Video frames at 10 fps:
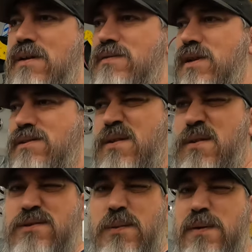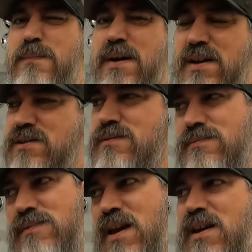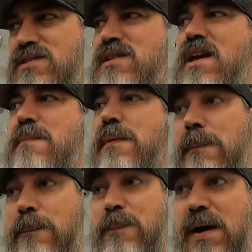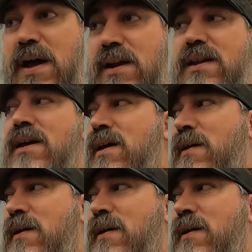well. It was like $220, kind of steep, but